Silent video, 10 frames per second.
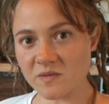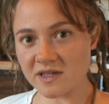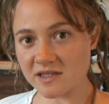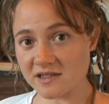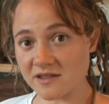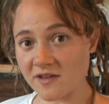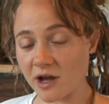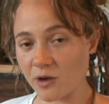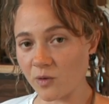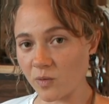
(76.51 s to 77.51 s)
the basics of
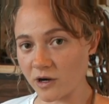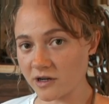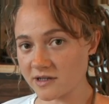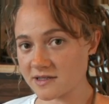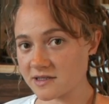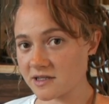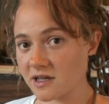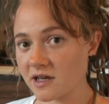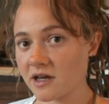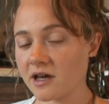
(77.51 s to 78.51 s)
how it works.
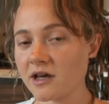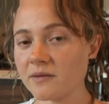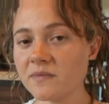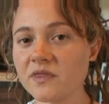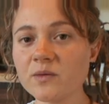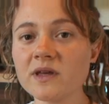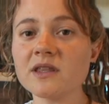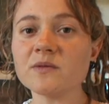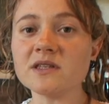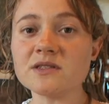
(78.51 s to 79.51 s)
The way
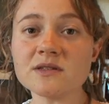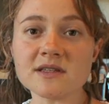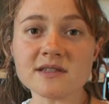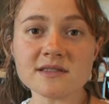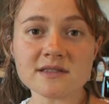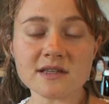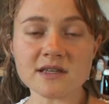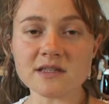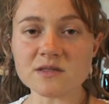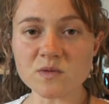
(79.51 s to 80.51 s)
that we do this
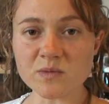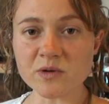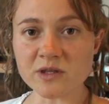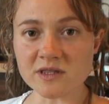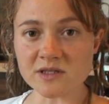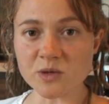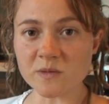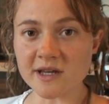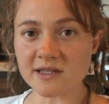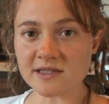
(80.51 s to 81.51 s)
is we put the
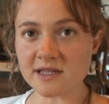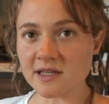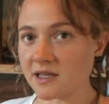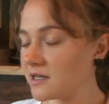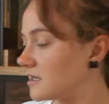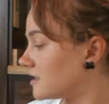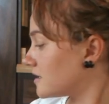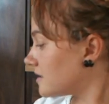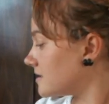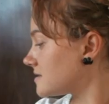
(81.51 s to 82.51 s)
soap nuts in
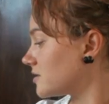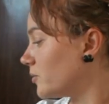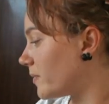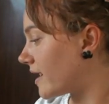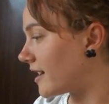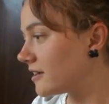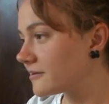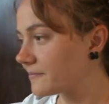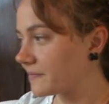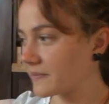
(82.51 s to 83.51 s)
this little
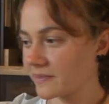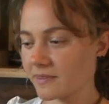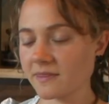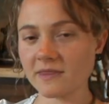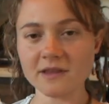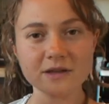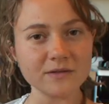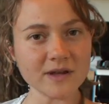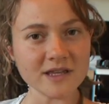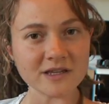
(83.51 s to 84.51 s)
bag
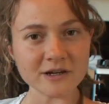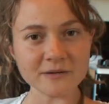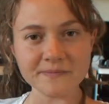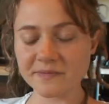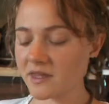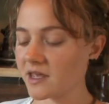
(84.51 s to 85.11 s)
right here.